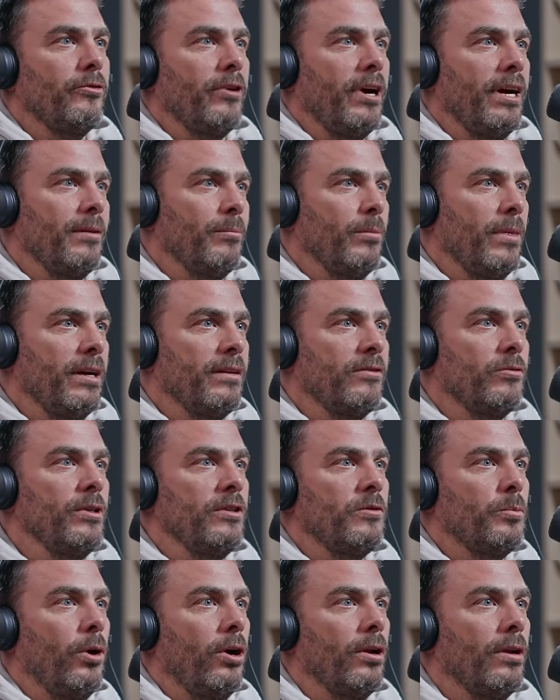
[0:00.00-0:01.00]
find my
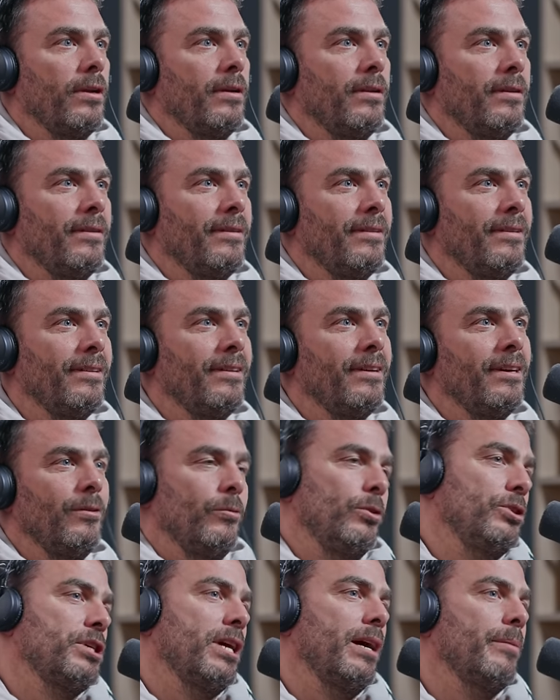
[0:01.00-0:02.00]
sweet spot, mm -hmm.
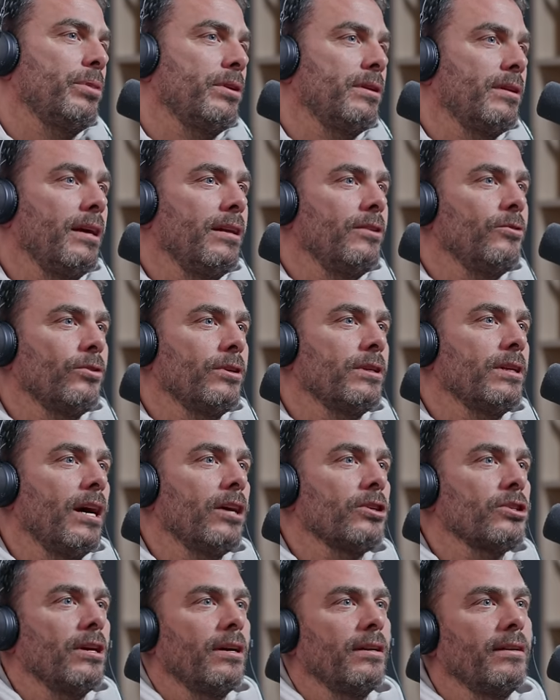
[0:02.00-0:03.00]
which happened then during
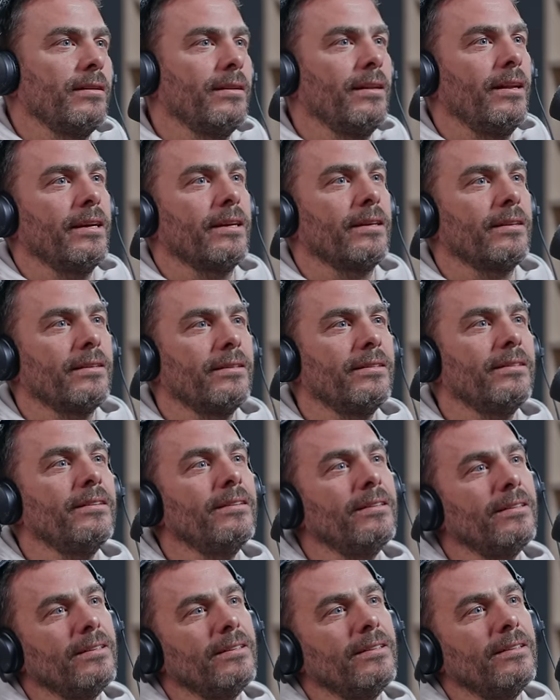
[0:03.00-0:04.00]
Darshan. Like
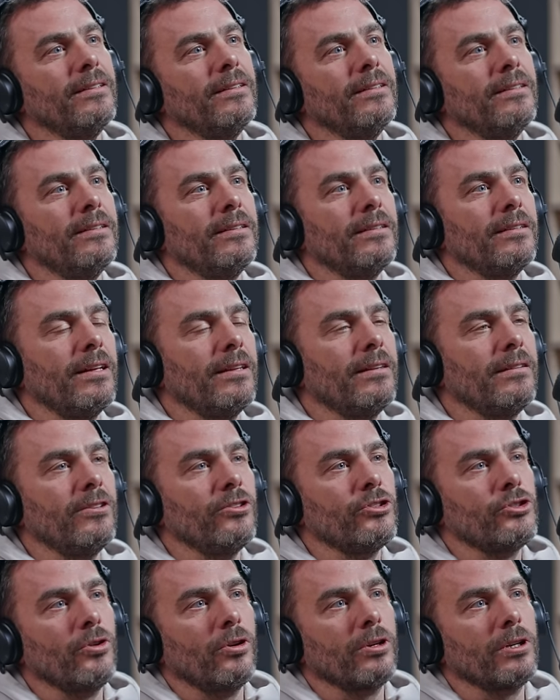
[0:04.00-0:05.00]
that's
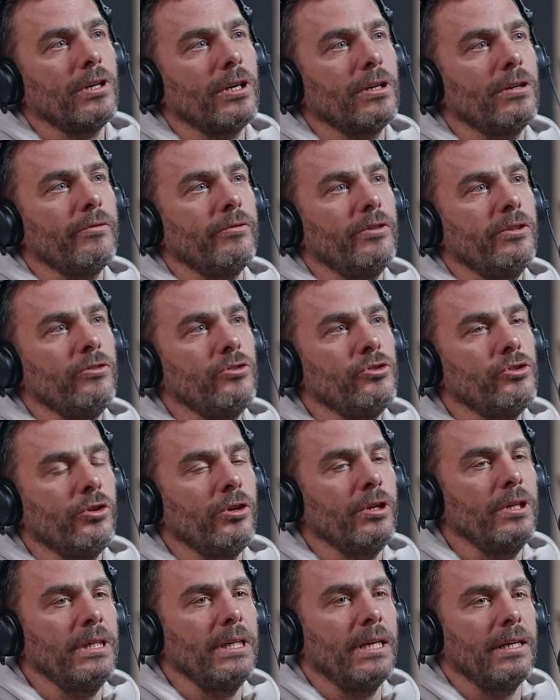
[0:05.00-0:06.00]
the shortcut of this
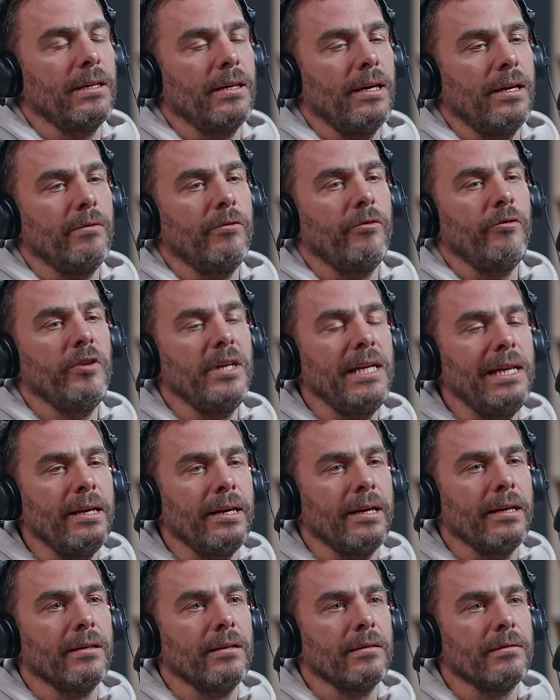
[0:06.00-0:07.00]
journey yeah. and, and
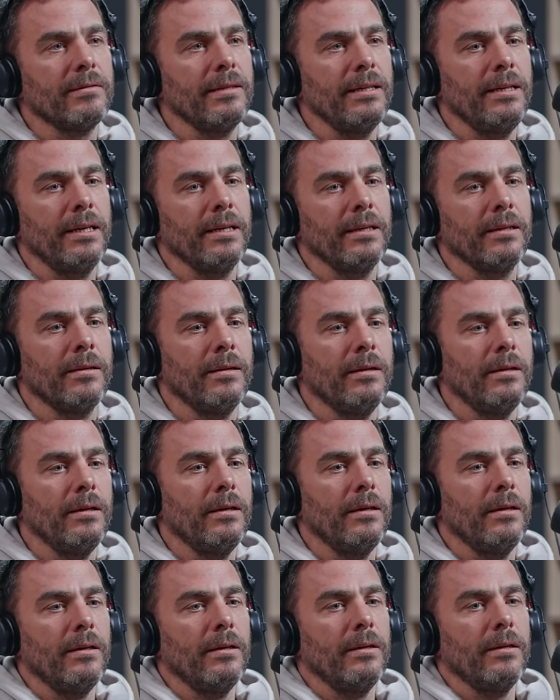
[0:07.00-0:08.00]
feeling sitting
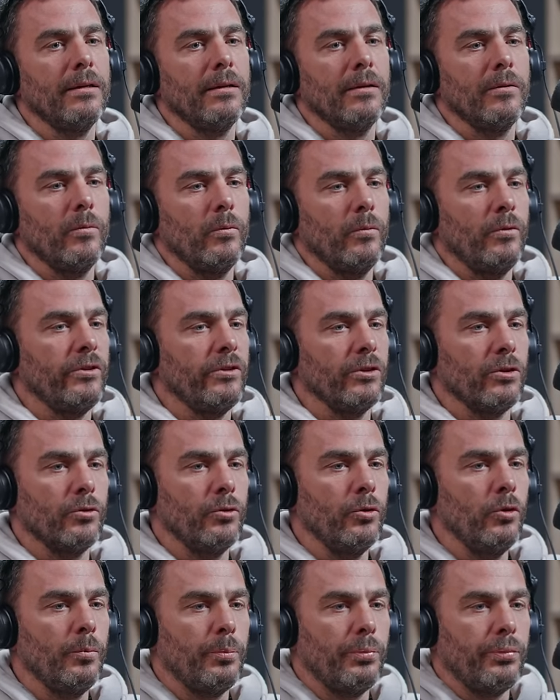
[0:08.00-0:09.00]
with a
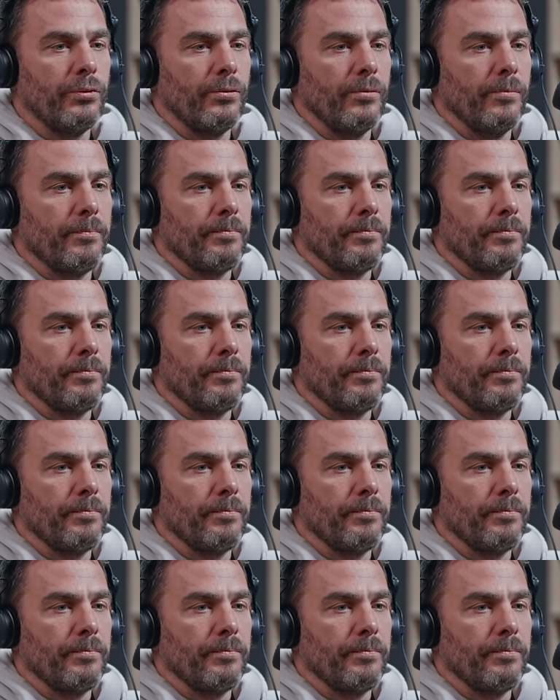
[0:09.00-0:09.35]
group